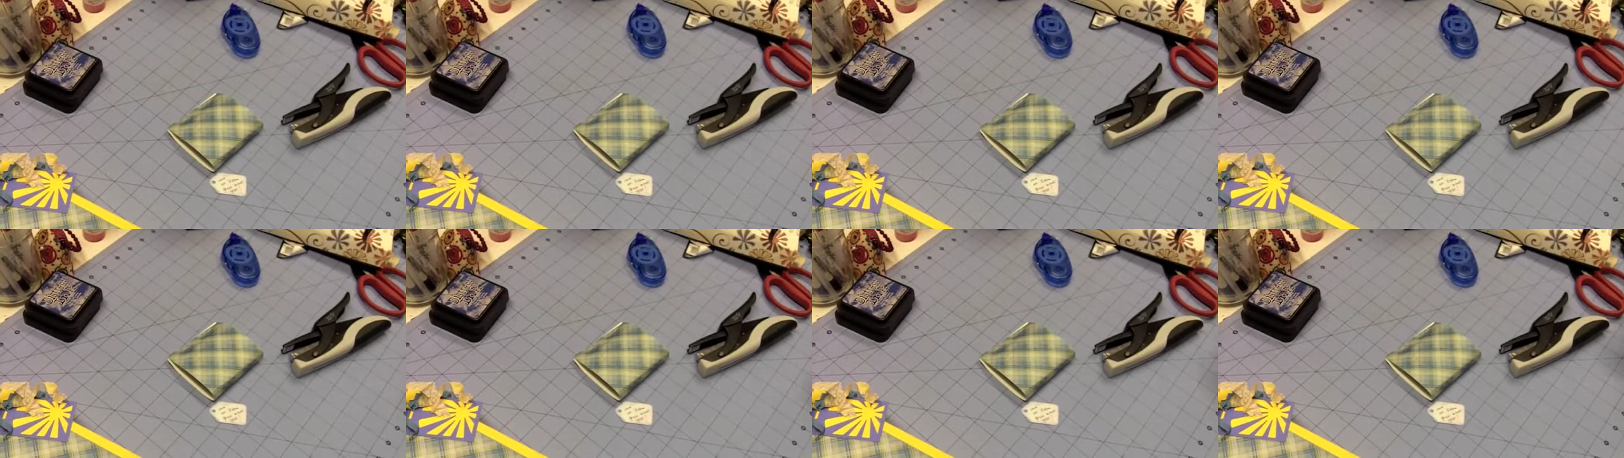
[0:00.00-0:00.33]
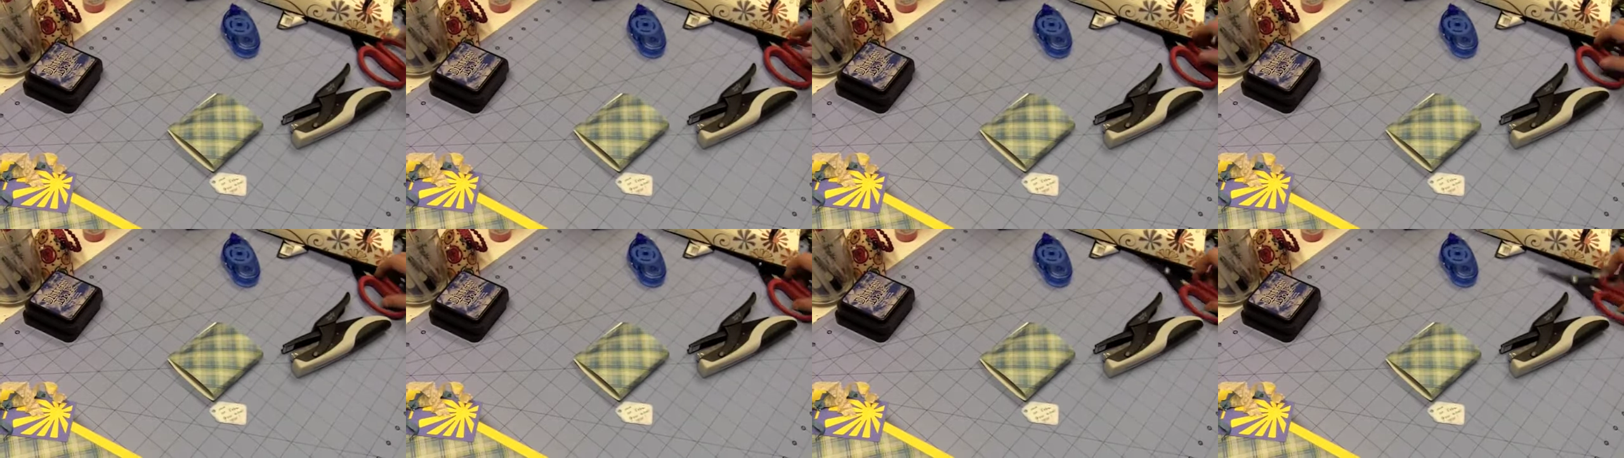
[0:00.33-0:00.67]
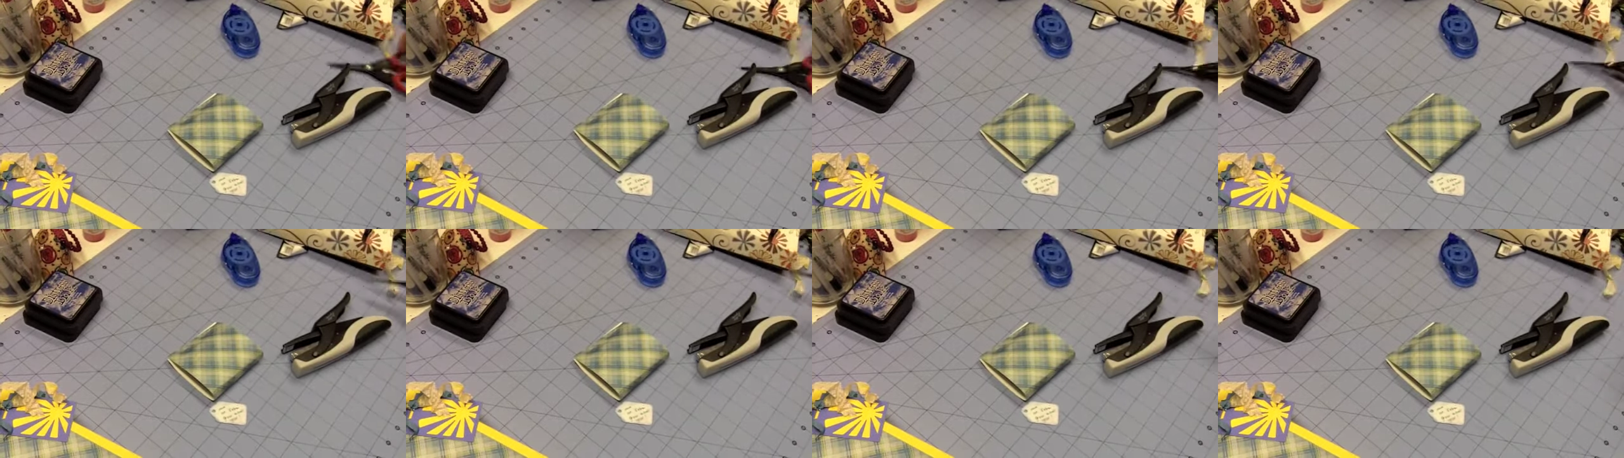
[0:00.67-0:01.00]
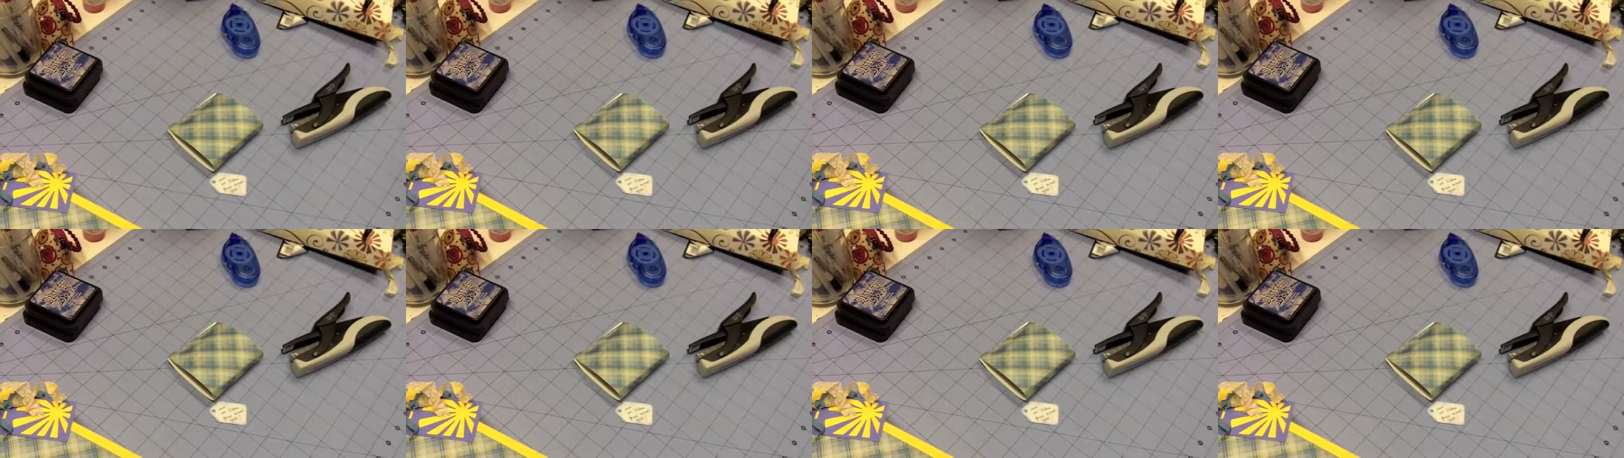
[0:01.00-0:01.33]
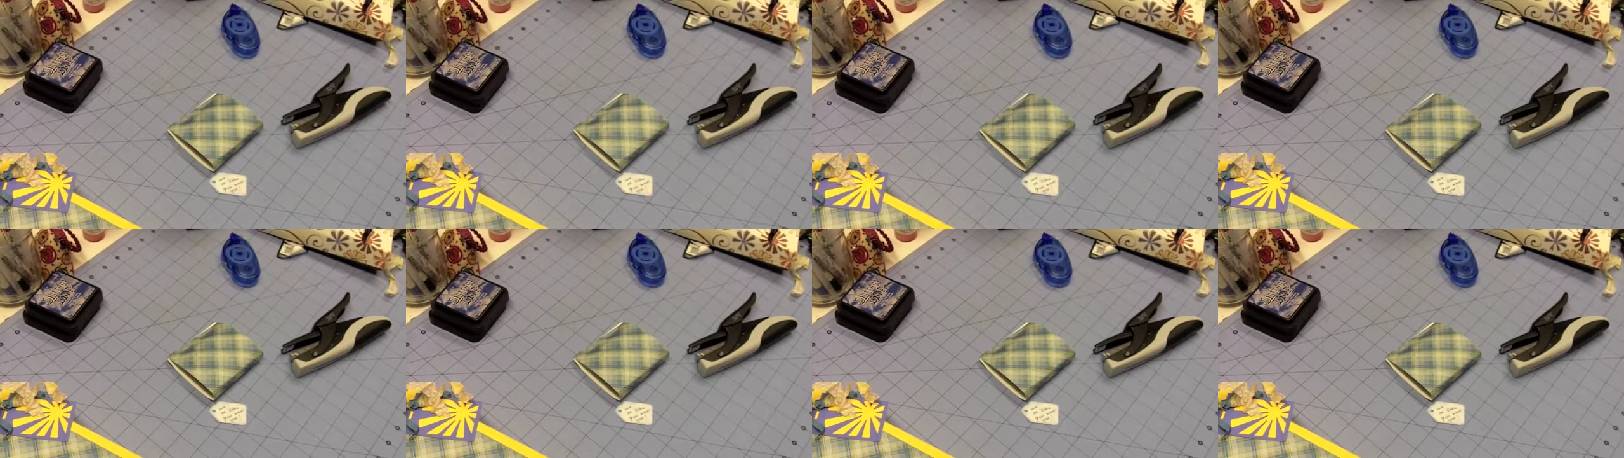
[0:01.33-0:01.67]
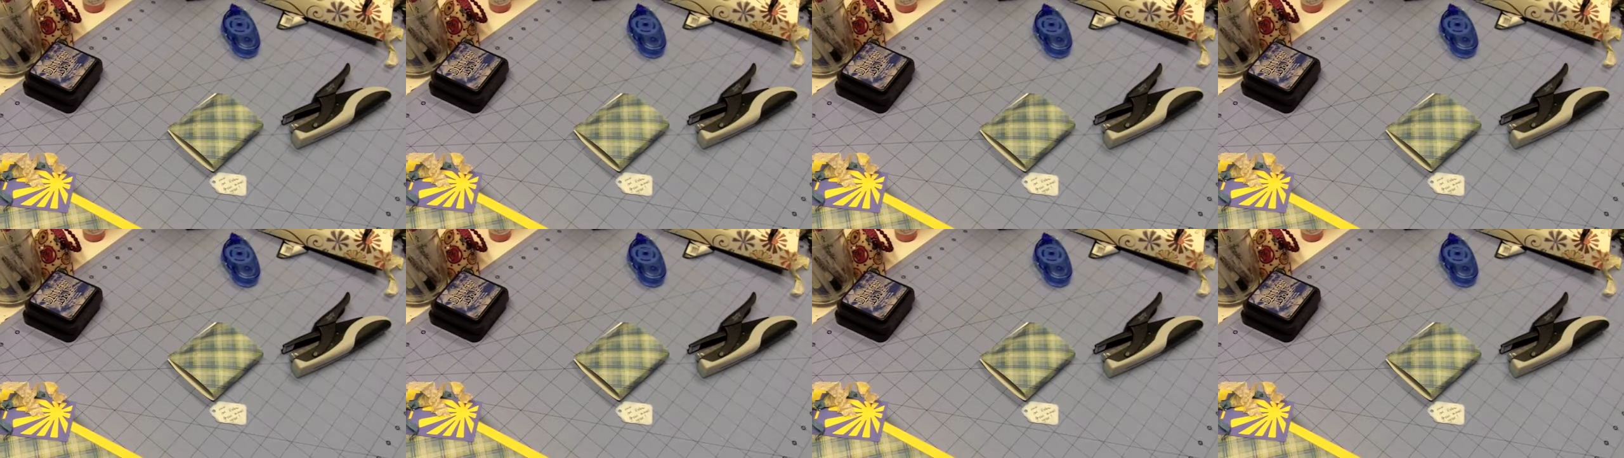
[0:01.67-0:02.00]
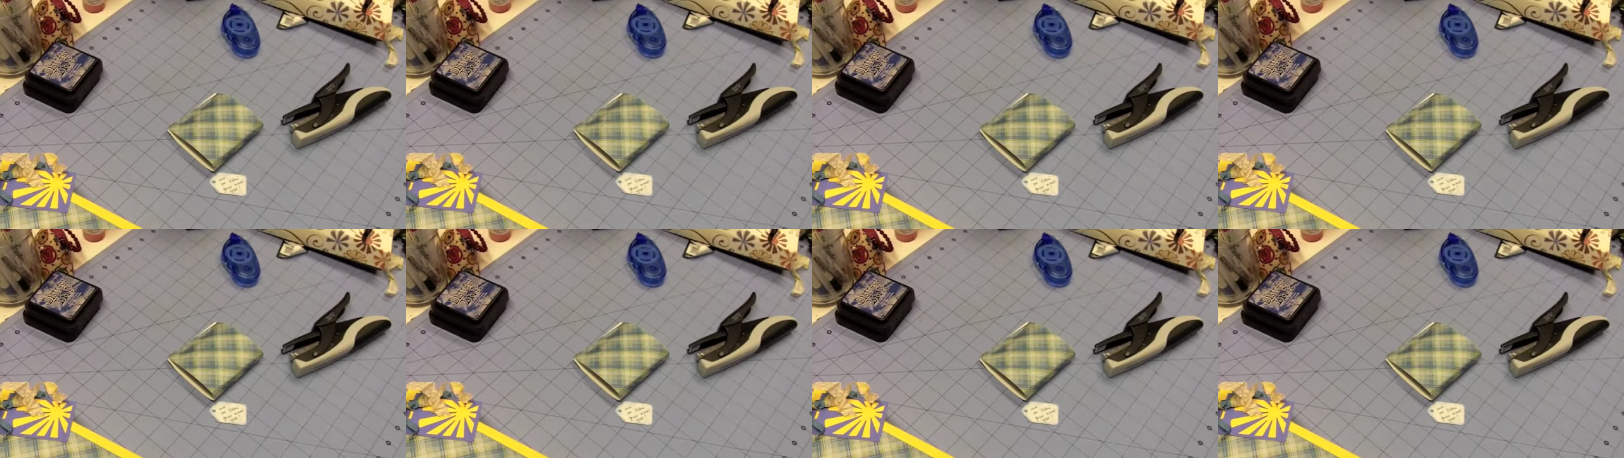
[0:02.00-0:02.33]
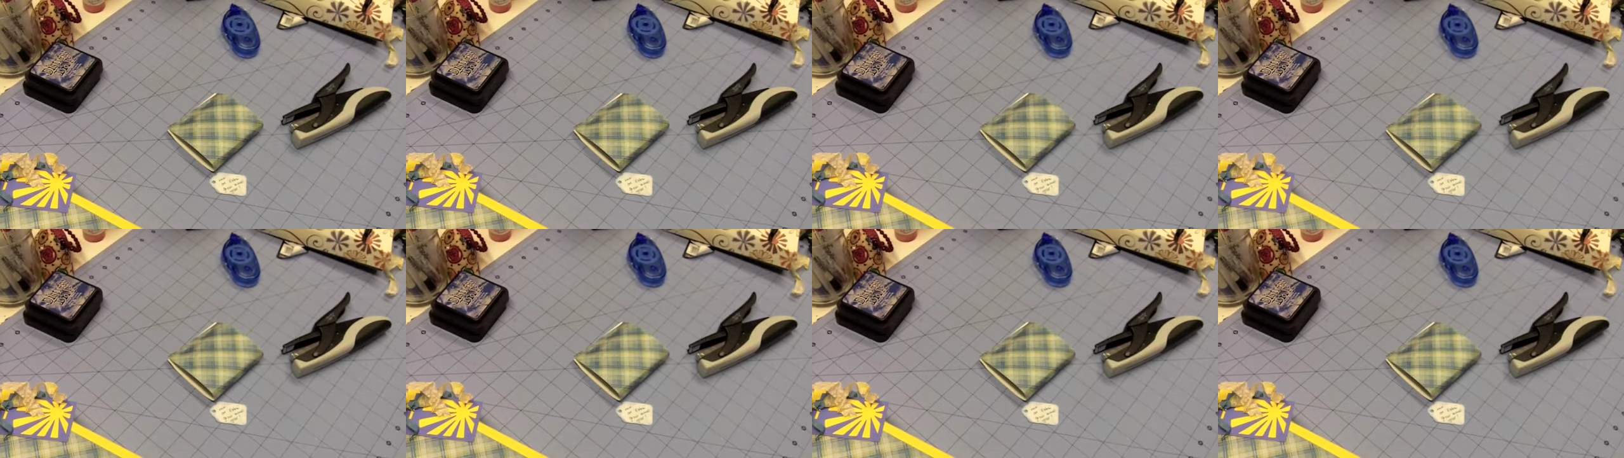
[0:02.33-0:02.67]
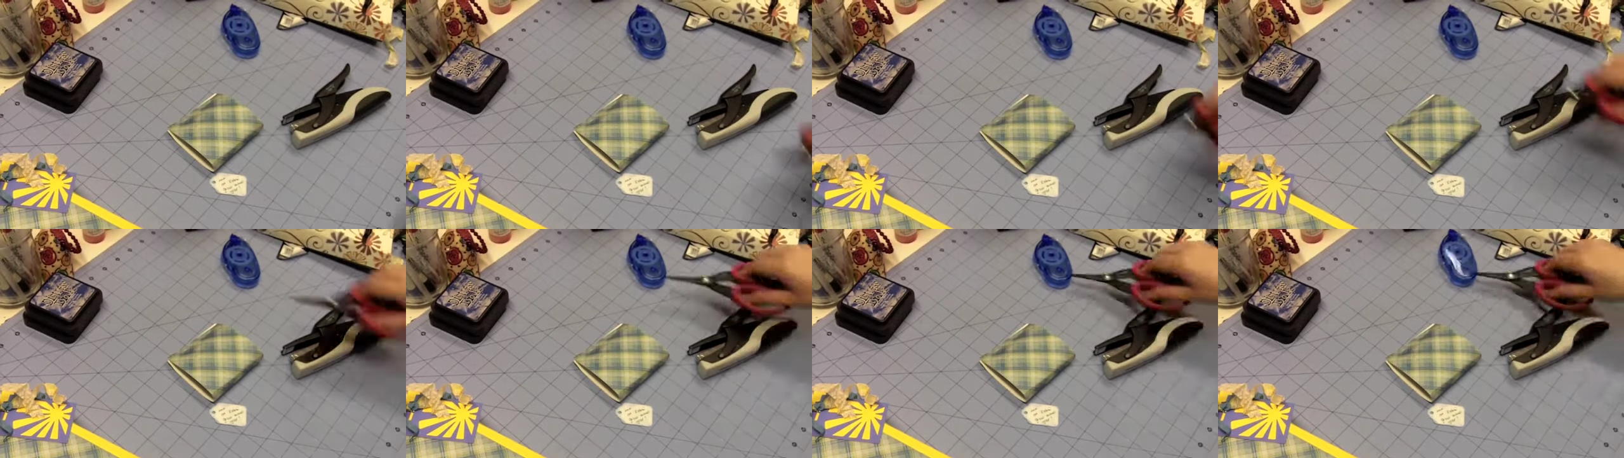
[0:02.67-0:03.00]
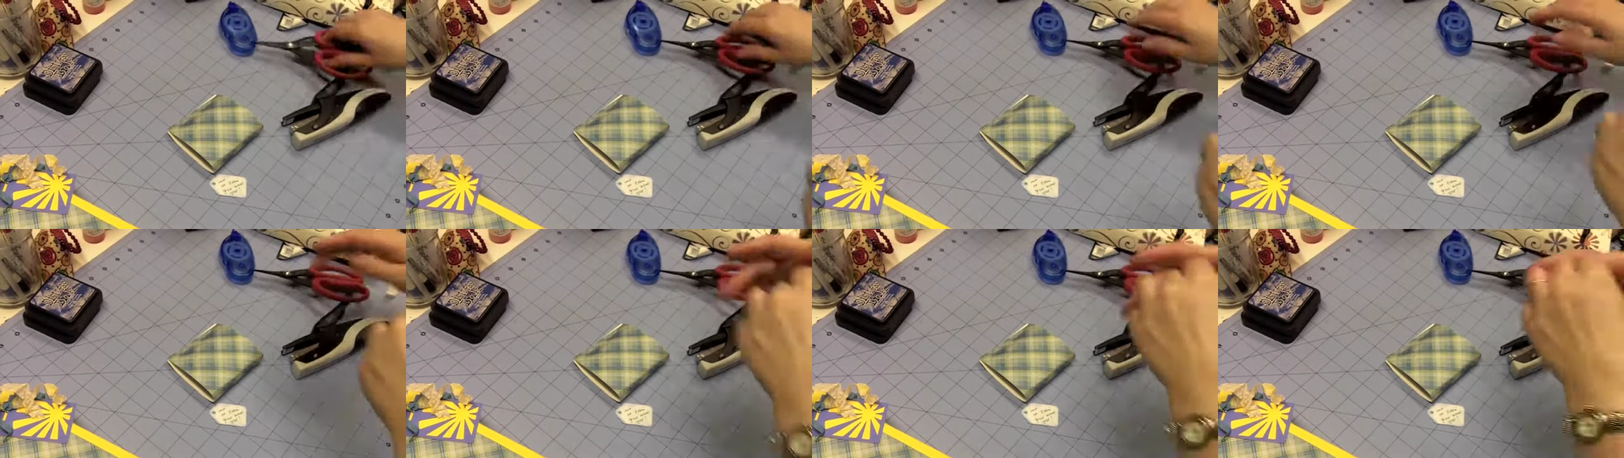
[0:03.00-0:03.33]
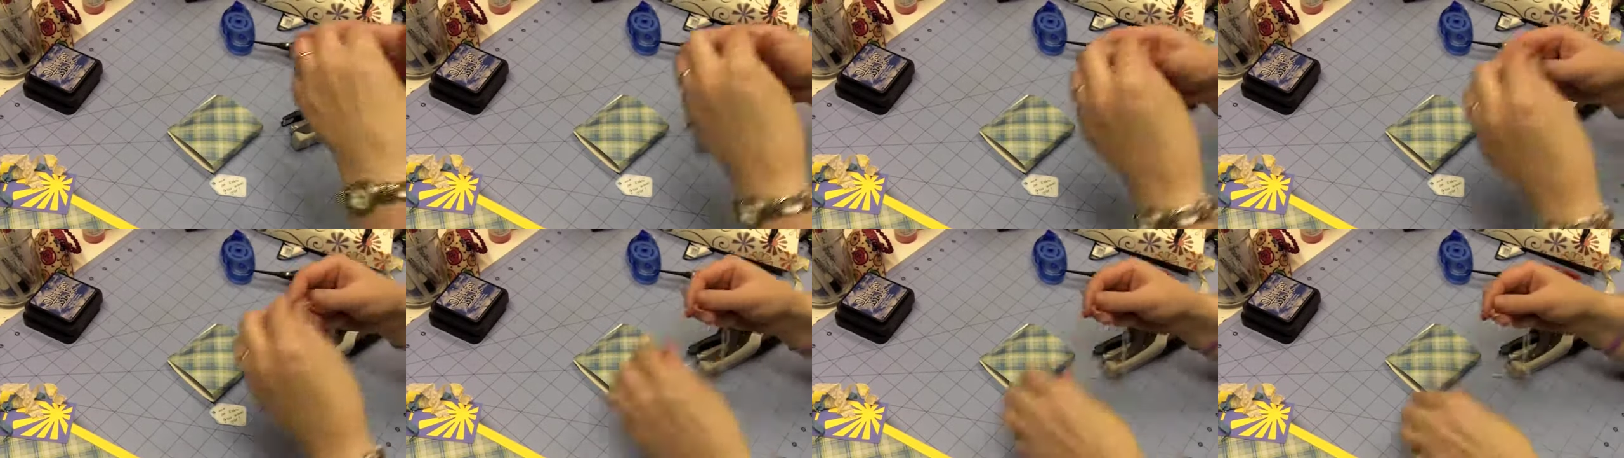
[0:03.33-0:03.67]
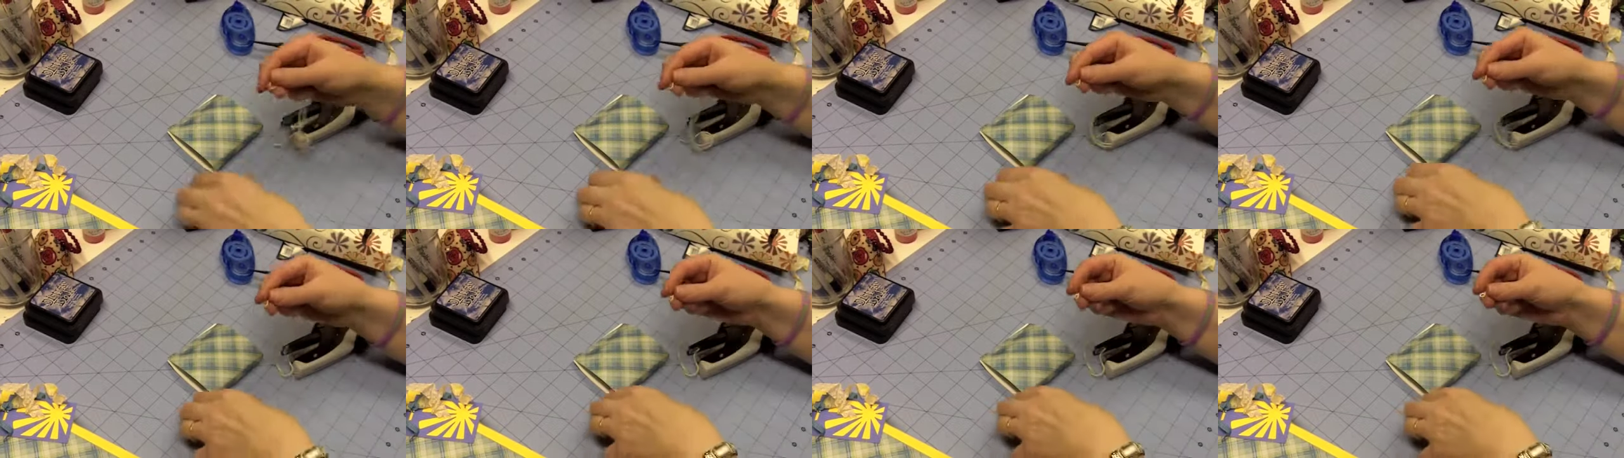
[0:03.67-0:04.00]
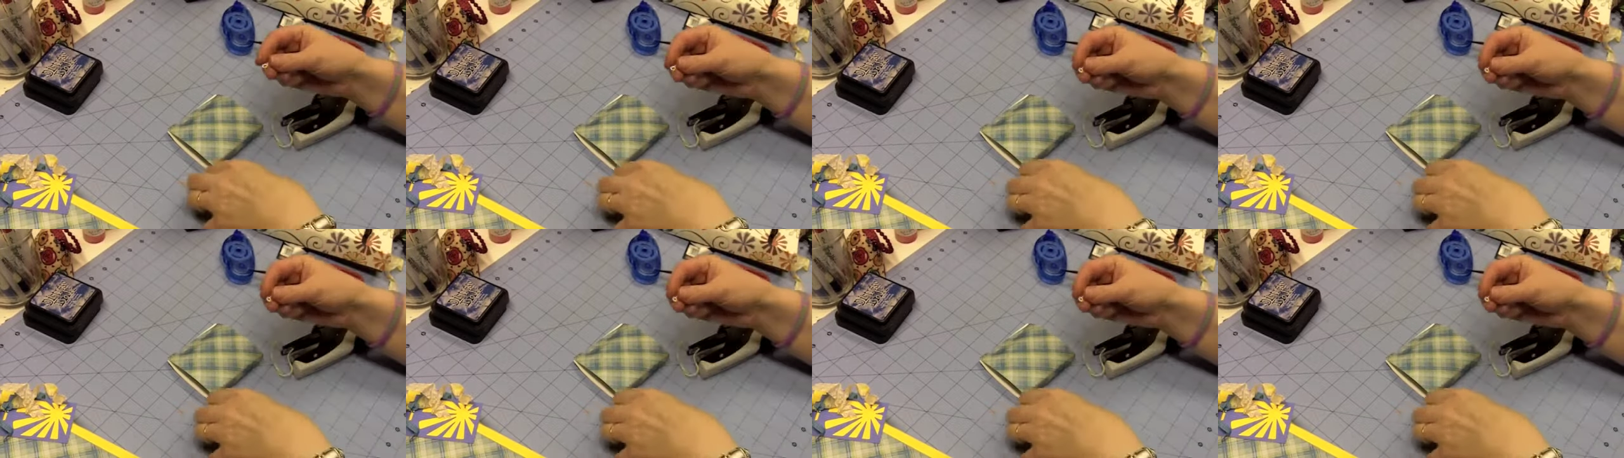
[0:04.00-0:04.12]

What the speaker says: Nobody's mouth can be seen.